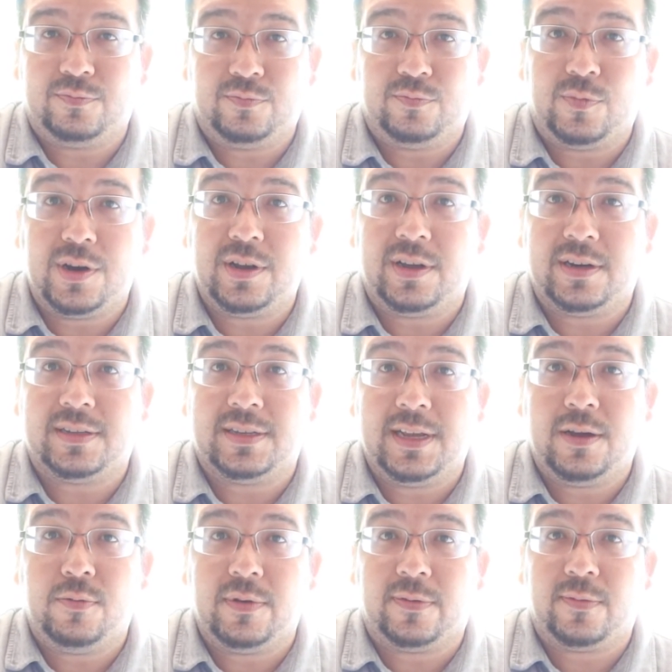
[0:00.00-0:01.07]
what you're gonna
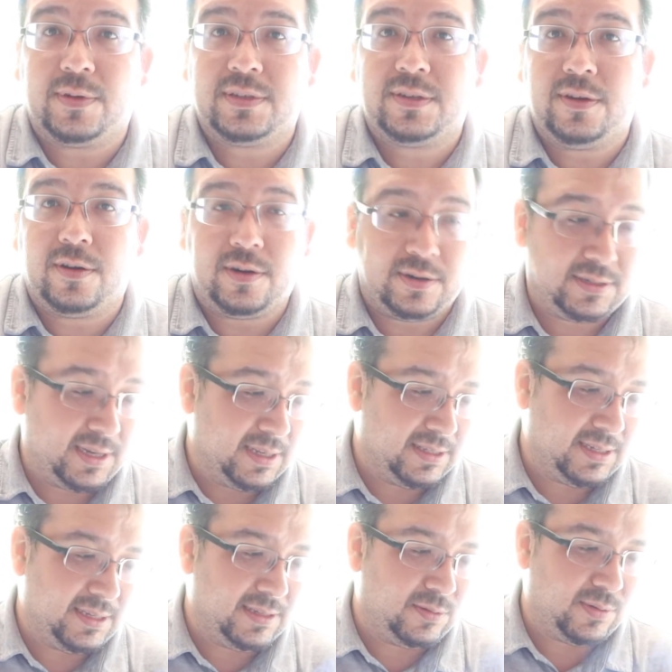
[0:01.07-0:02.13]
deal with, what's your
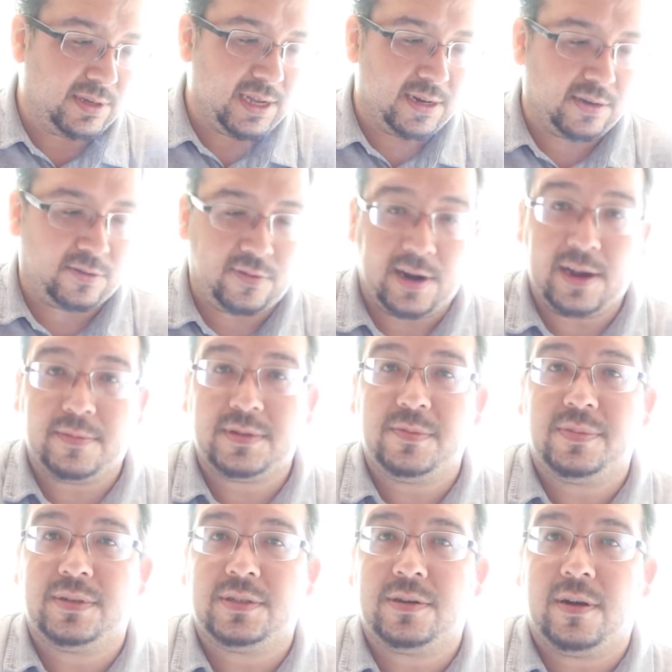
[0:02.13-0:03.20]
sentence, what kind of crimes you've
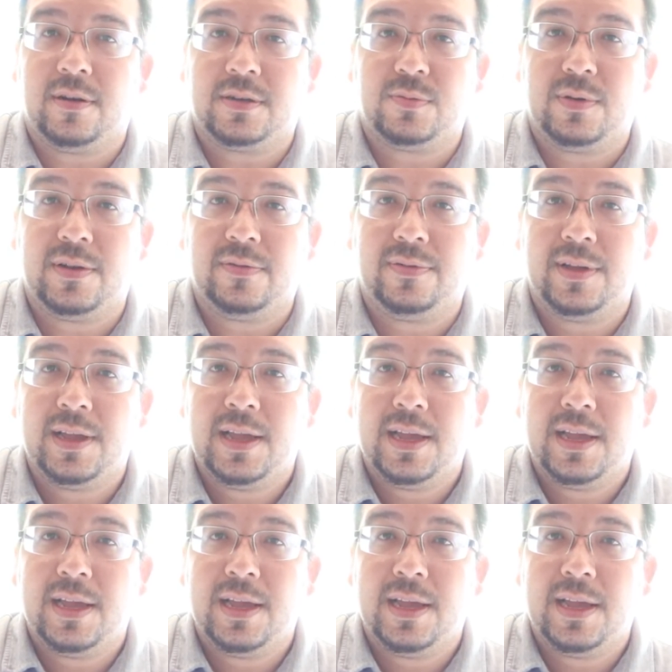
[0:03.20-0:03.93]
been charged with,